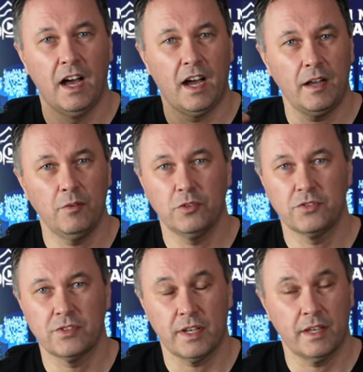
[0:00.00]
I will
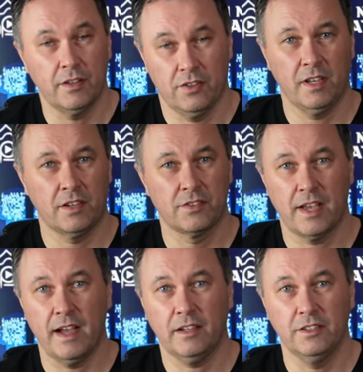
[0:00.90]
say
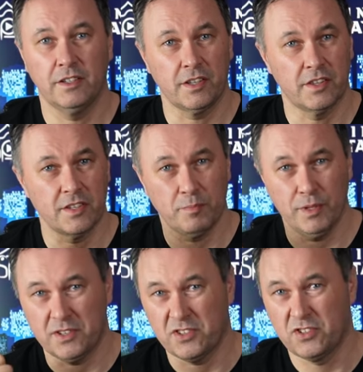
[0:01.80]
exactly like, this
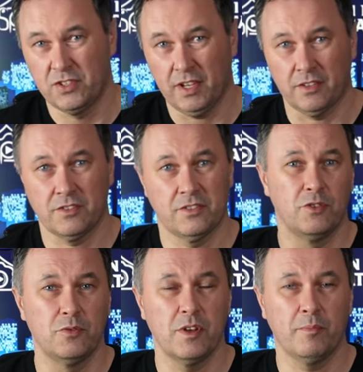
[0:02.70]
place stinks.
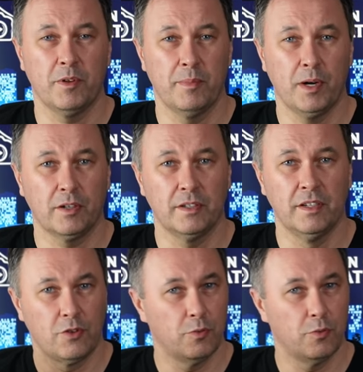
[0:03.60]
Do something about it.